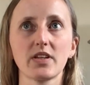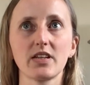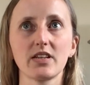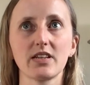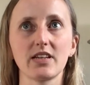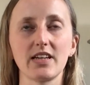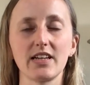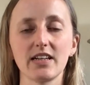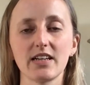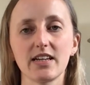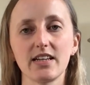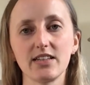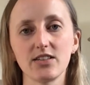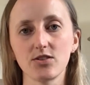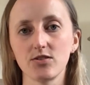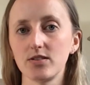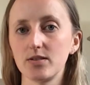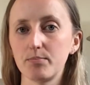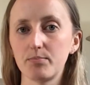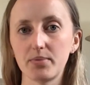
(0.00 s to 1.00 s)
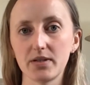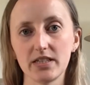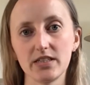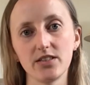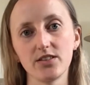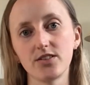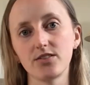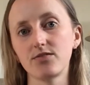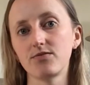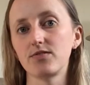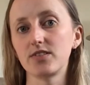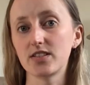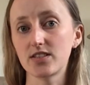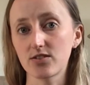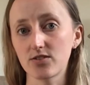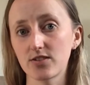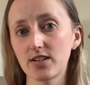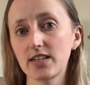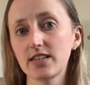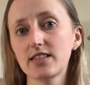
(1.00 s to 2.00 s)
getting into a binge
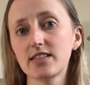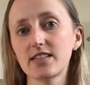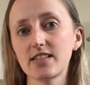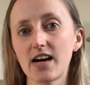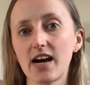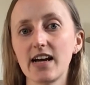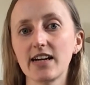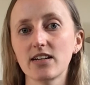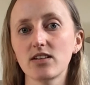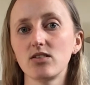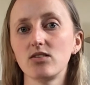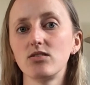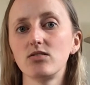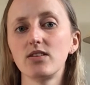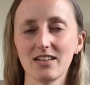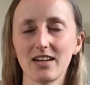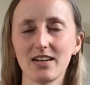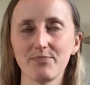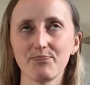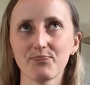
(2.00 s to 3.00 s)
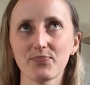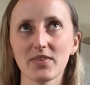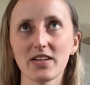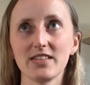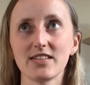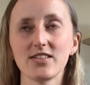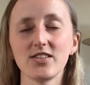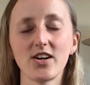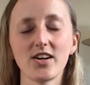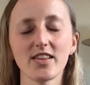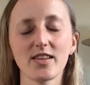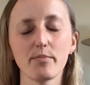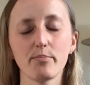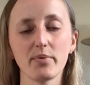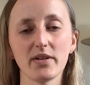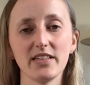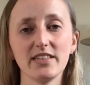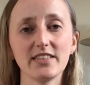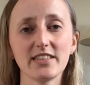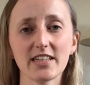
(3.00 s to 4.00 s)
restrict cycle. It's not the
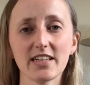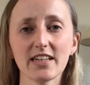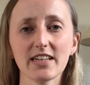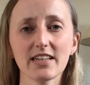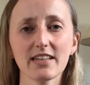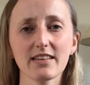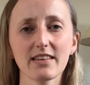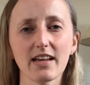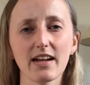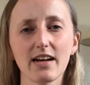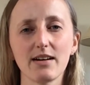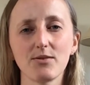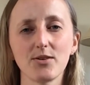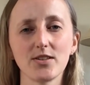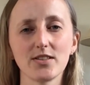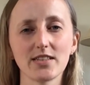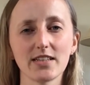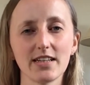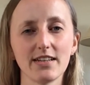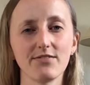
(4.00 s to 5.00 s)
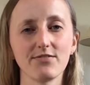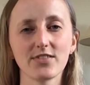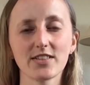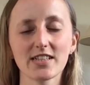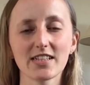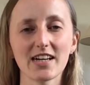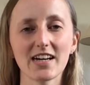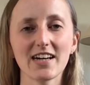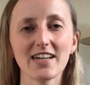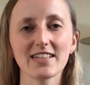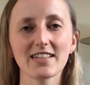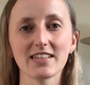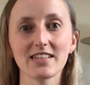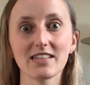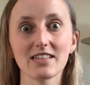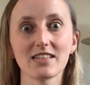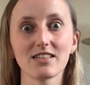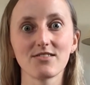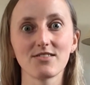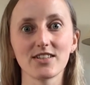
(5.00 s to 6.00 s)
binging that I want to emphasize,
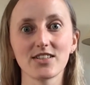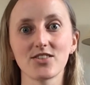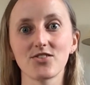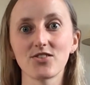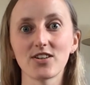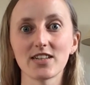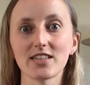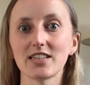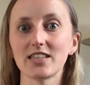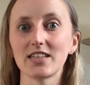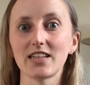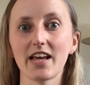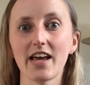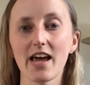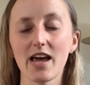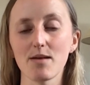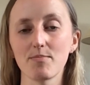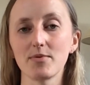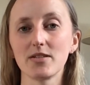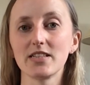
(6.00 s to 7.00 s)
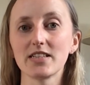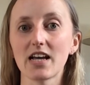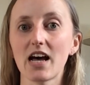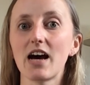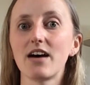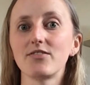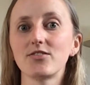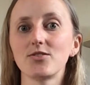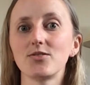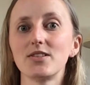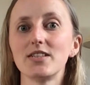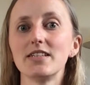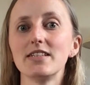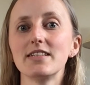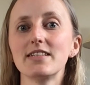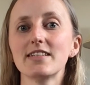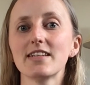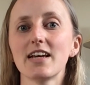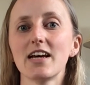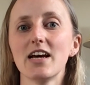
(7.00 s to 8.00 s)
it's the restriction that happens
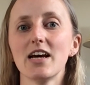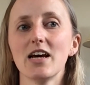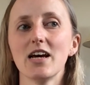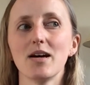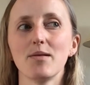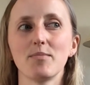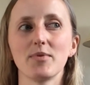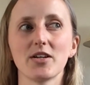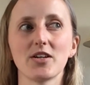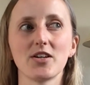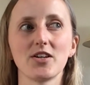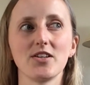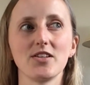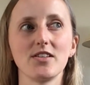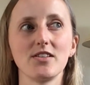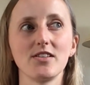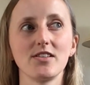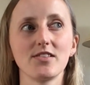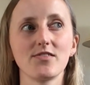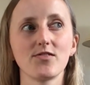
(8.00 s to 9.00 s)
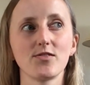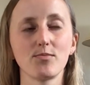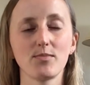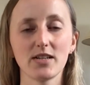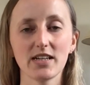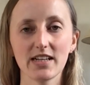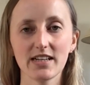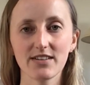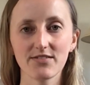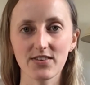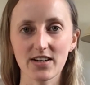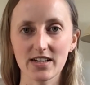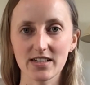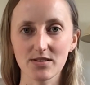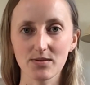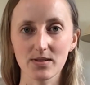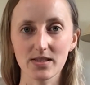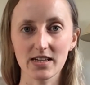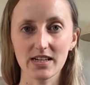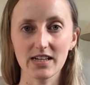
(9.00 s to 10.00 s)
afterwards. Because for many of us
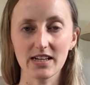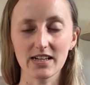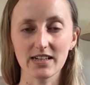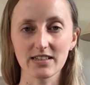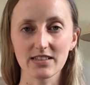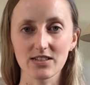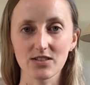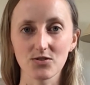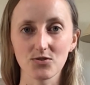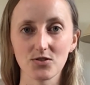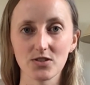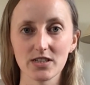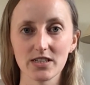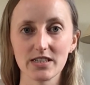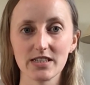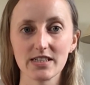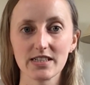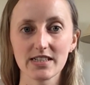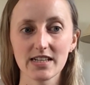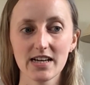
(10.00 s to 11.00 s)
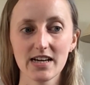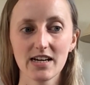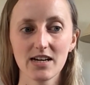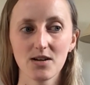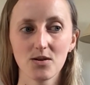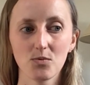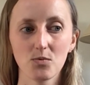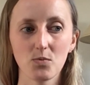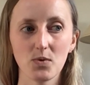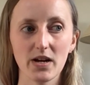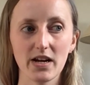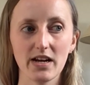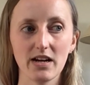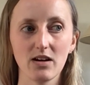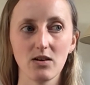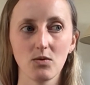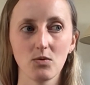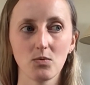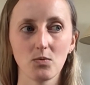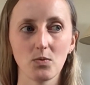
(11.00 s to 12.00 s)
with eating disorders,
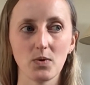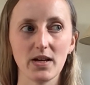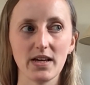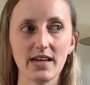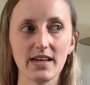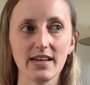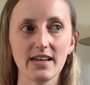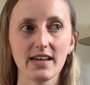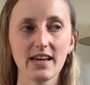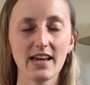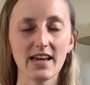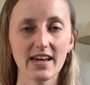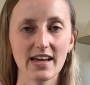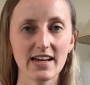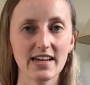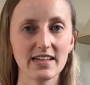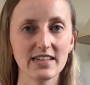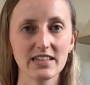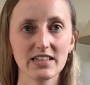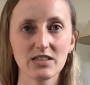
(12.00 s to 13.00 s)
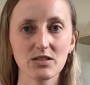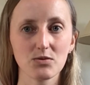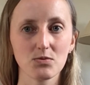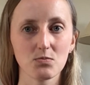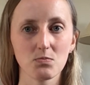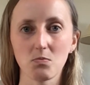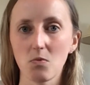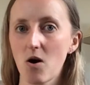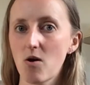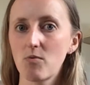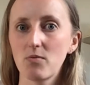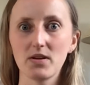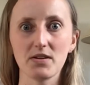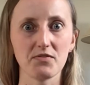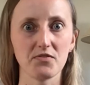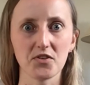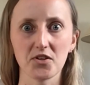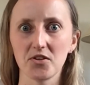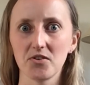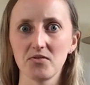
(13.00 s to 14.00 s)
when we eat what we
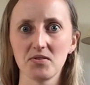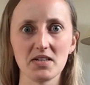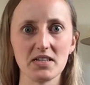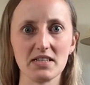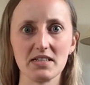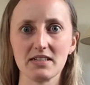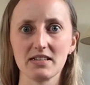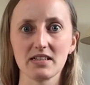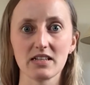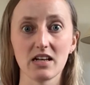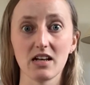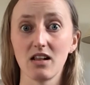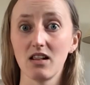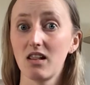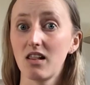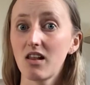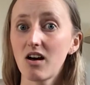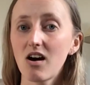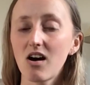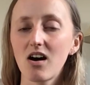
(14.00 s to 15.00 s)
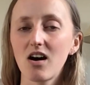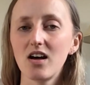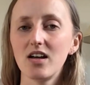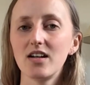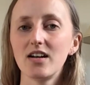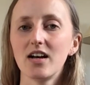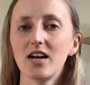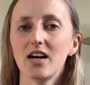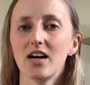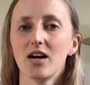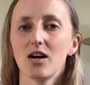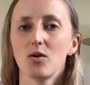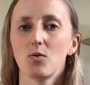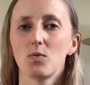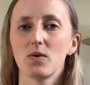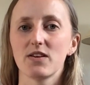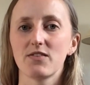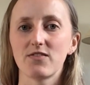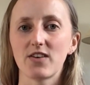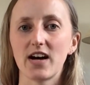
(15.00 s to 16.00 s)
view as a lot,
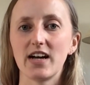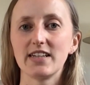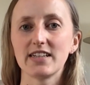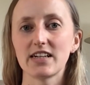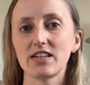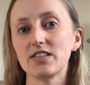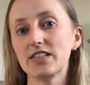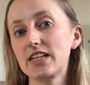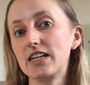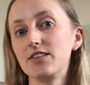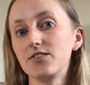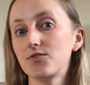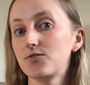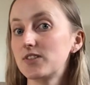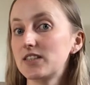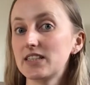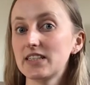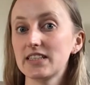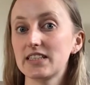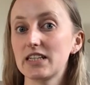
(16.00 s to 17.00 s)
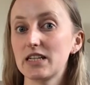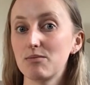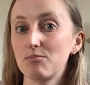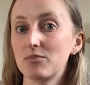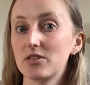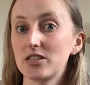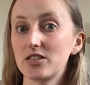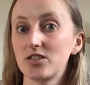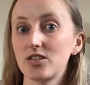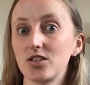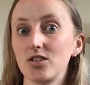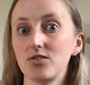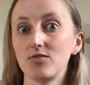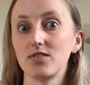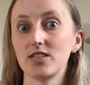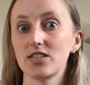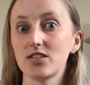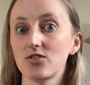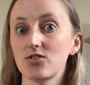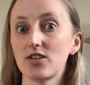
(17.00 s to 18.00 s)
we find ourselves really tempted to
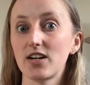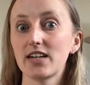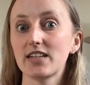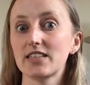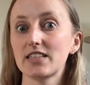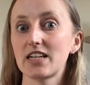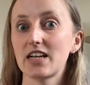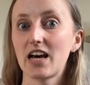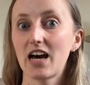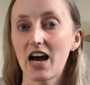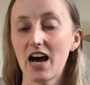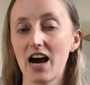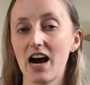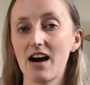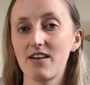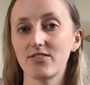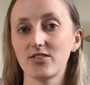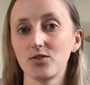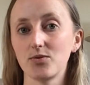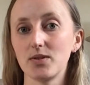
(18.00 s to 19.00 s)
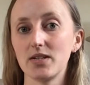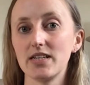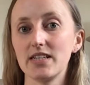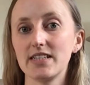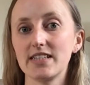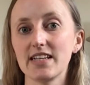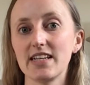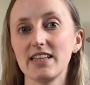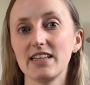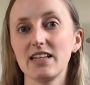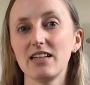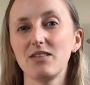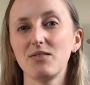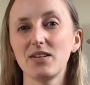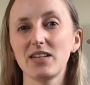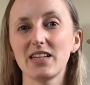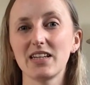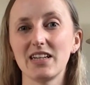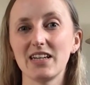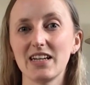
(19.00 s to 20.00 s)
restrict afterwards, and then we
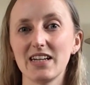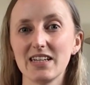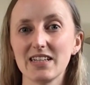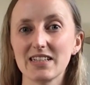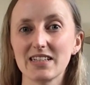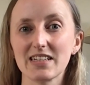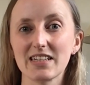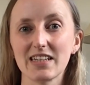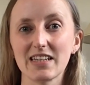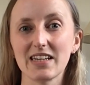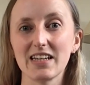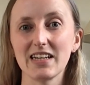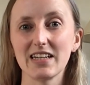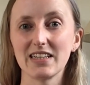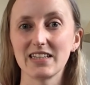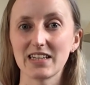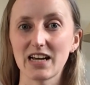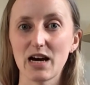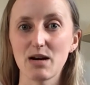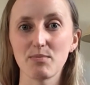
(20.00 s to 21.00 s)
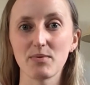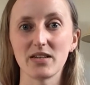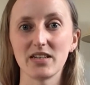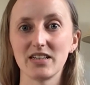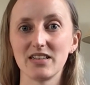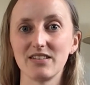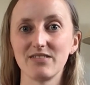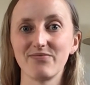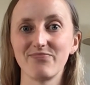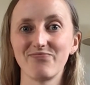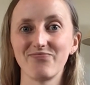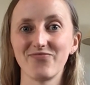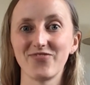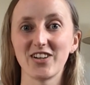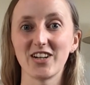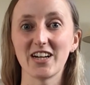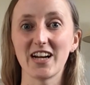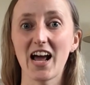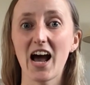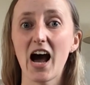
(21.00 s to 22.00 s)
can easily end up in a
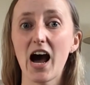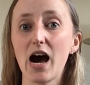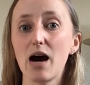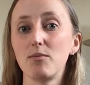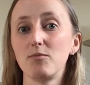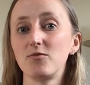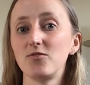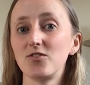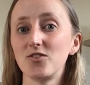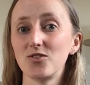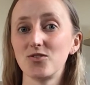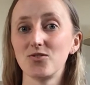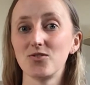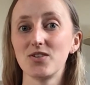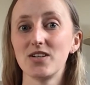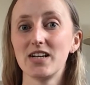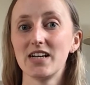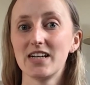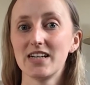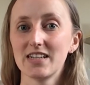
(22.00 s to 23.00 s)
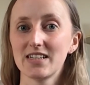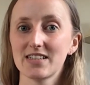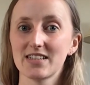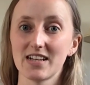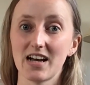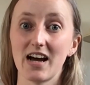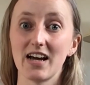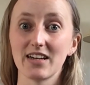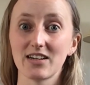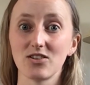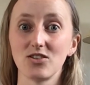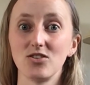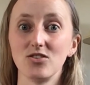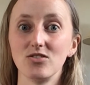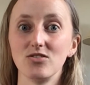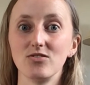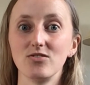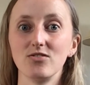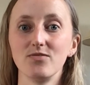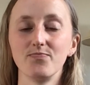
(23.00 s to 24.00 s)
very harmful
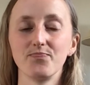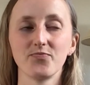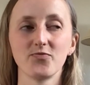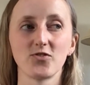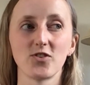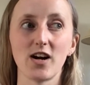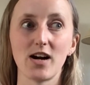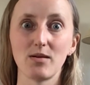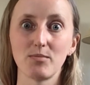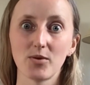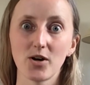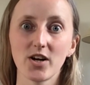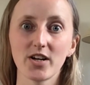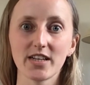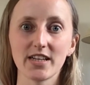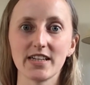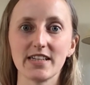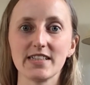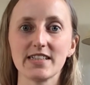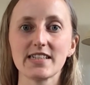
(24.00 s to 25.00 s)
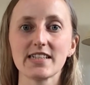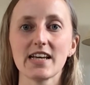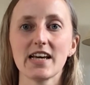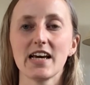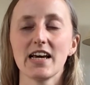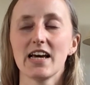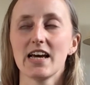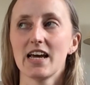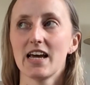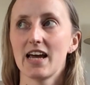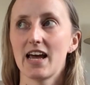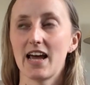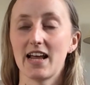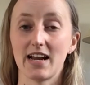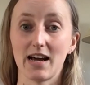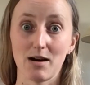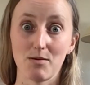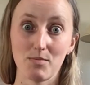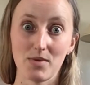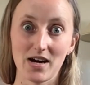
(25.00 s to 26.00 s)
cycle for our bodies and
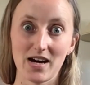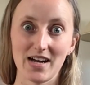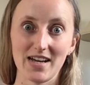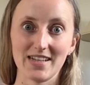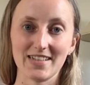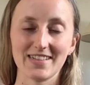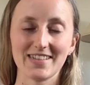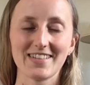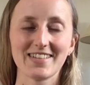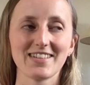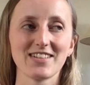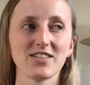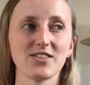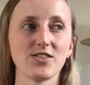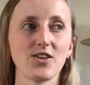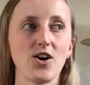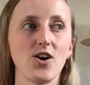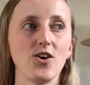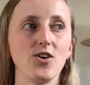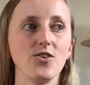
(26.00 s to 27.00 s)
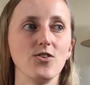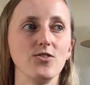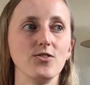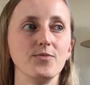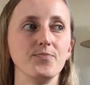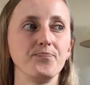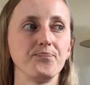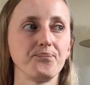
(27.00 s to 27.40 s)
our minds. So